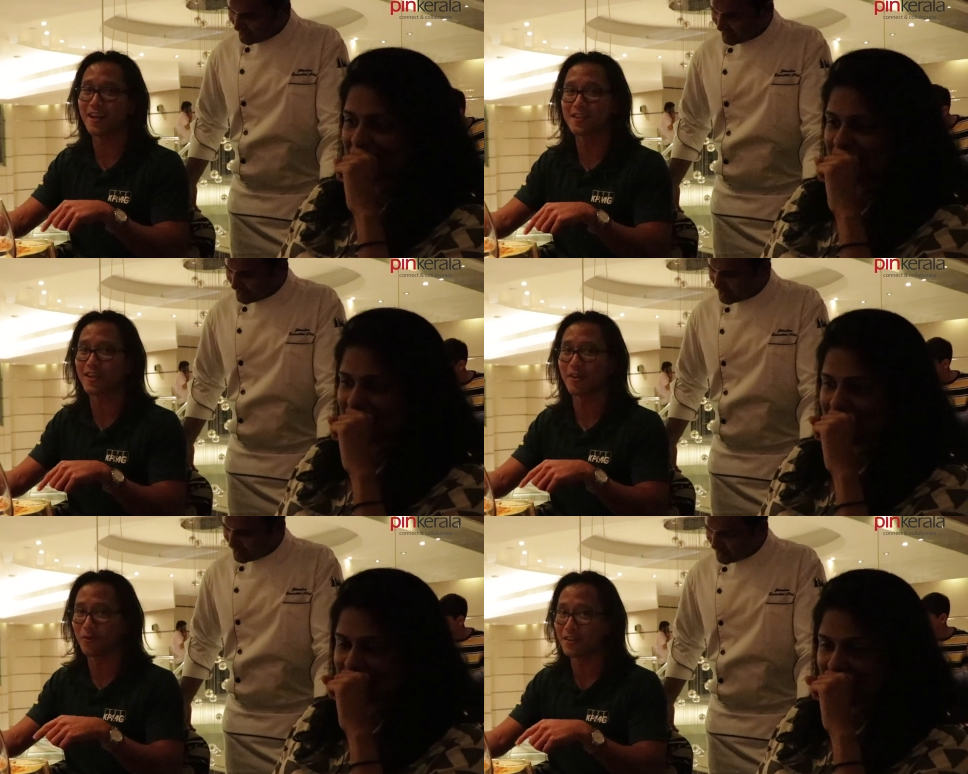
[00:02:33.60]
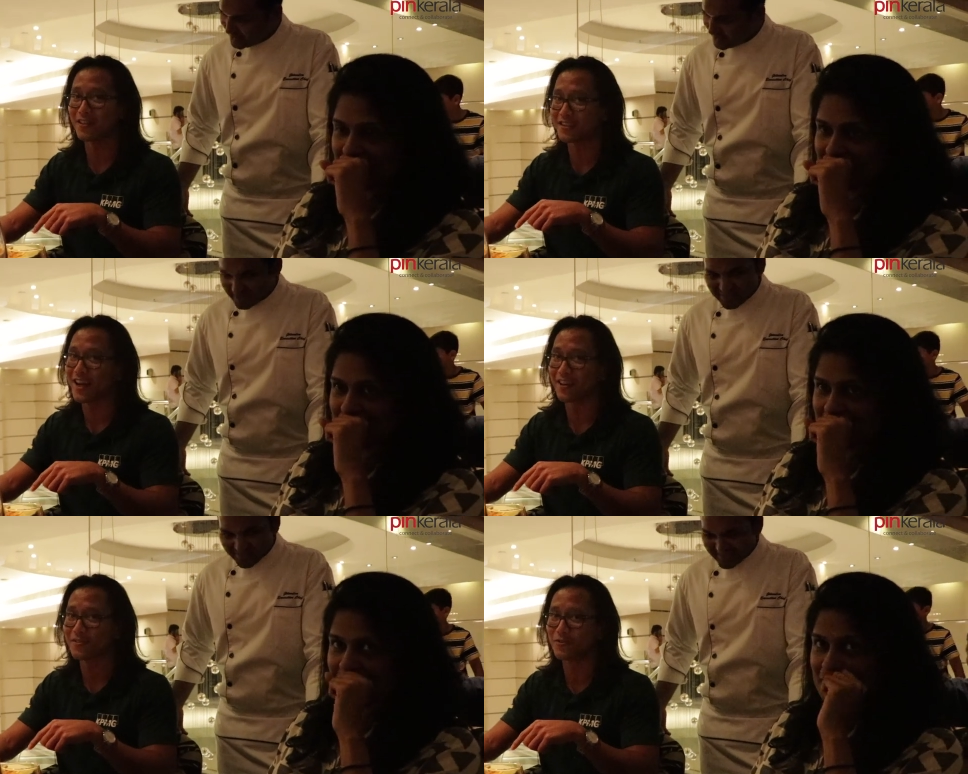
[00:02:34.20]
Speaker 1: taste like real
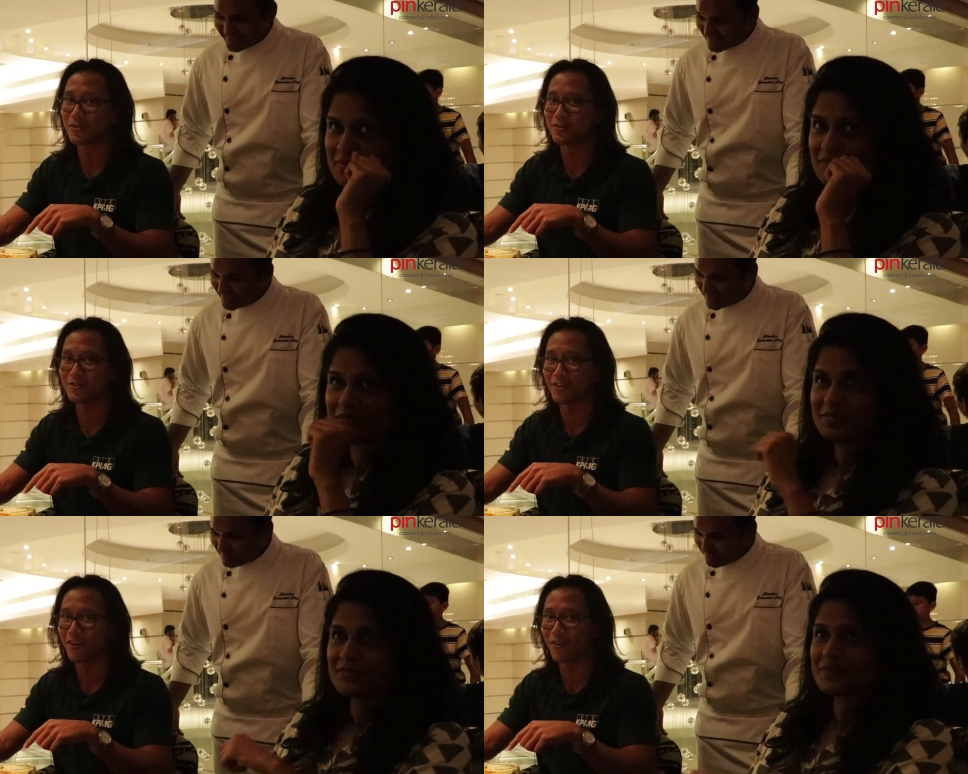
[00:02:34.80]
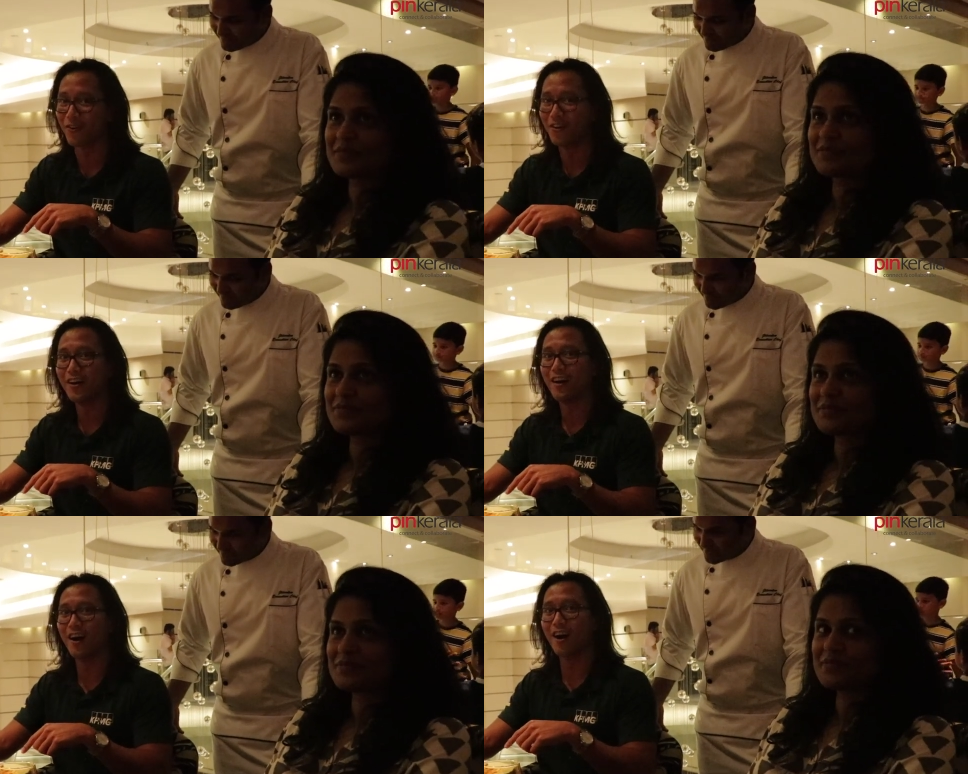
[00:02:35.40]
Italian food. So
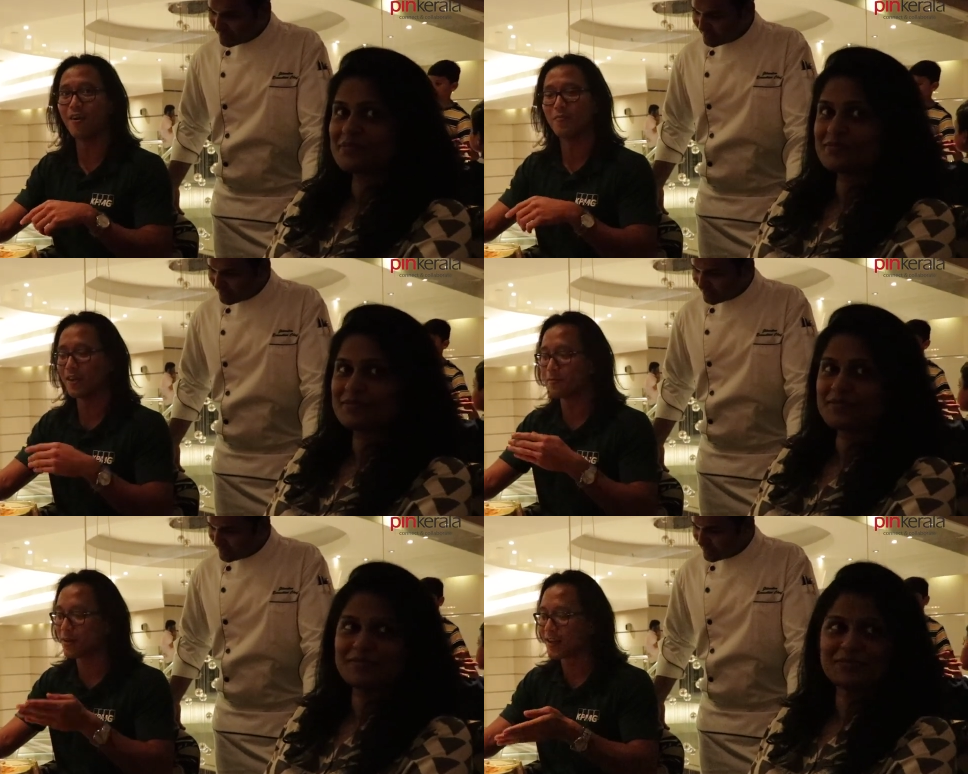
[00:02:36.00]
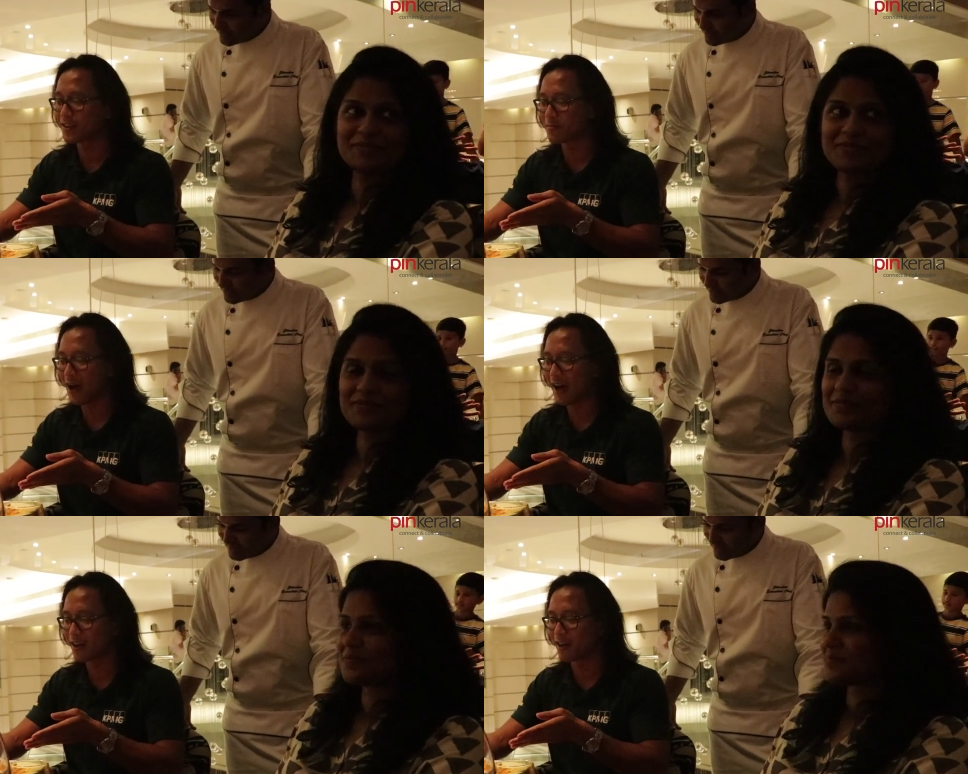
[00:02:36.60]
um, it brings
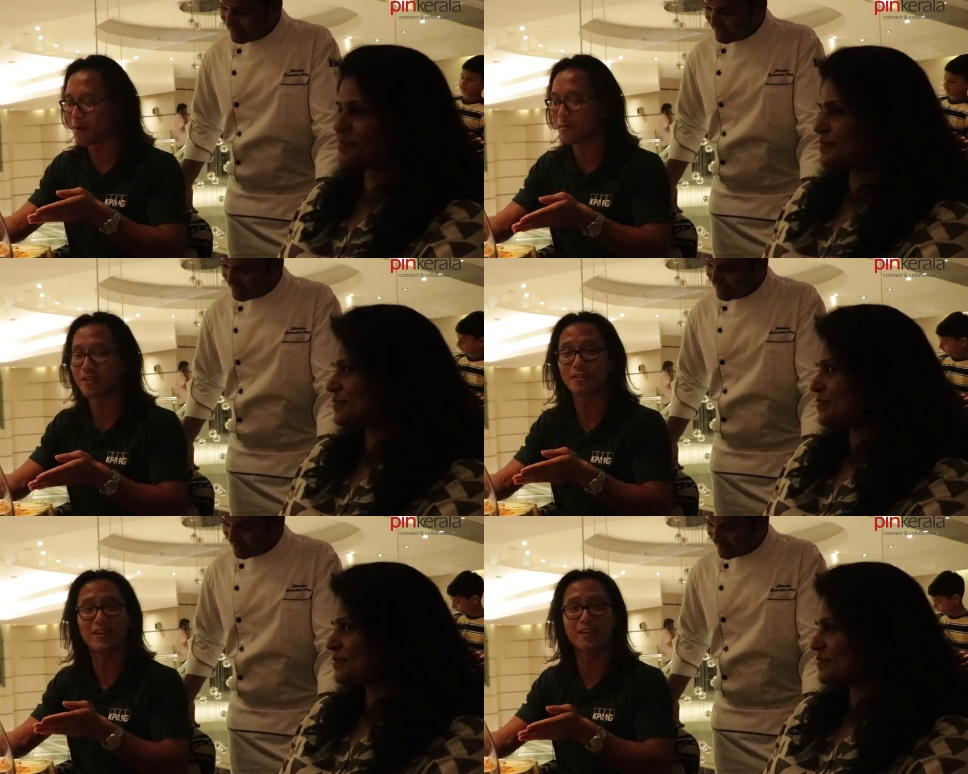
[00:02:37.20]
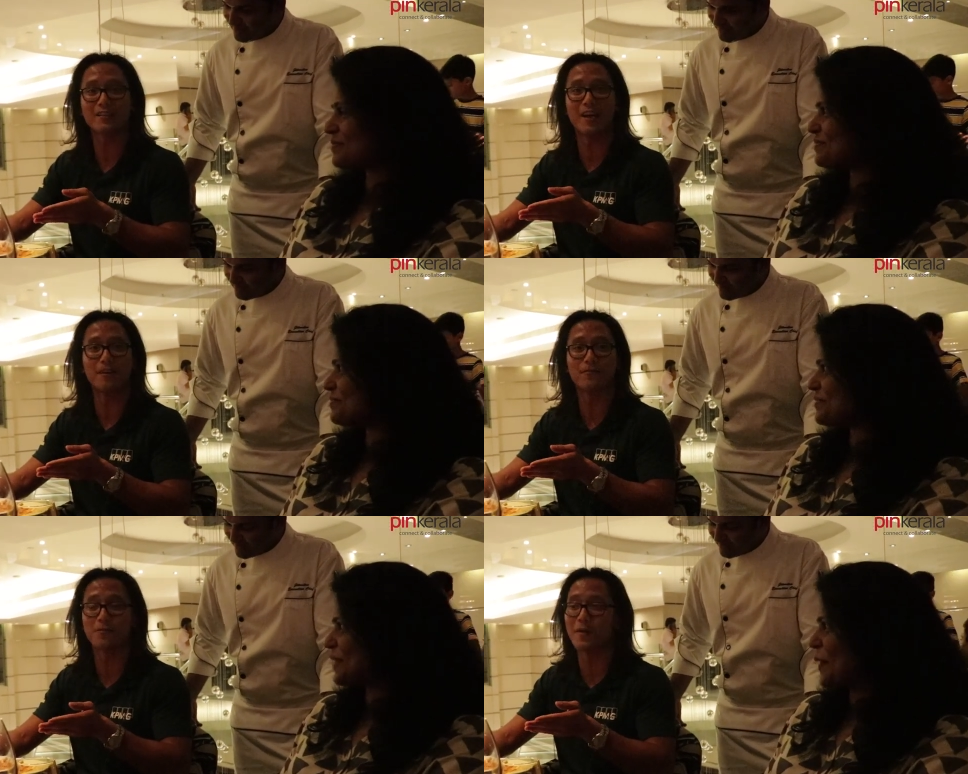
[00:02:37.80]
back uh, memories of eating
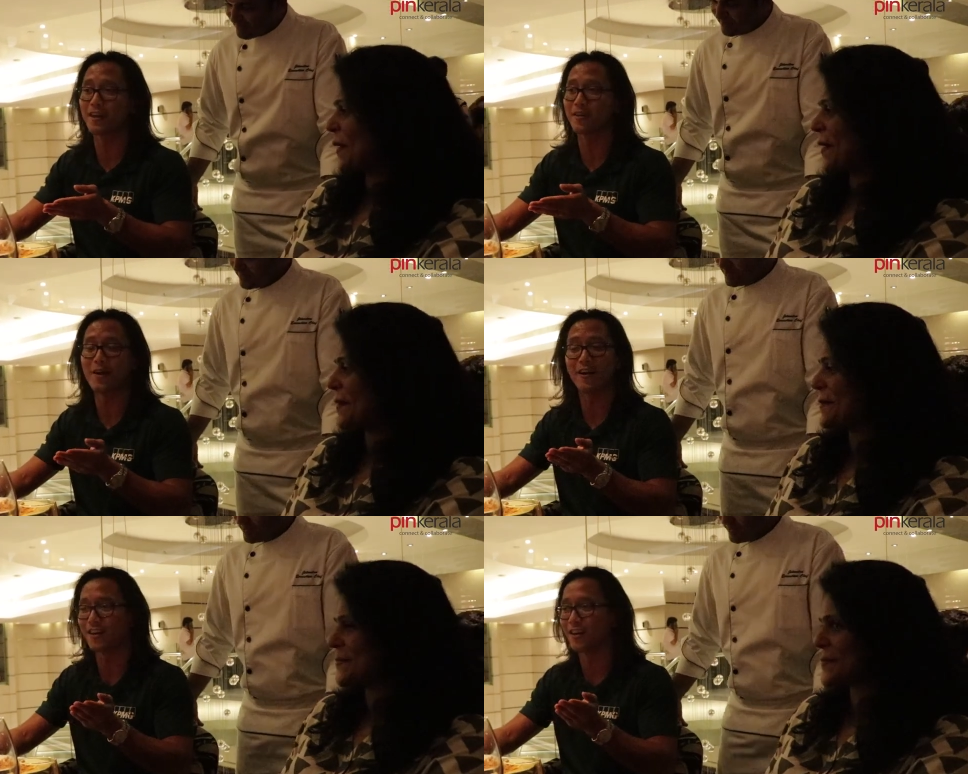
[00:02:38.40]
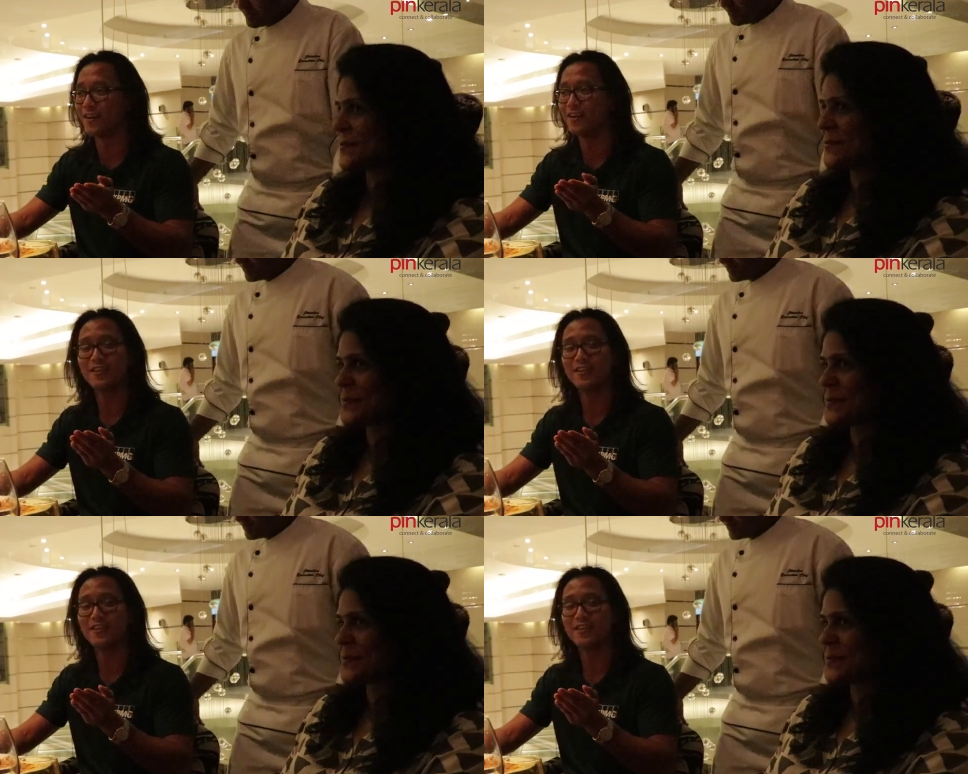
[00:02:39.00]
Italian food back in America.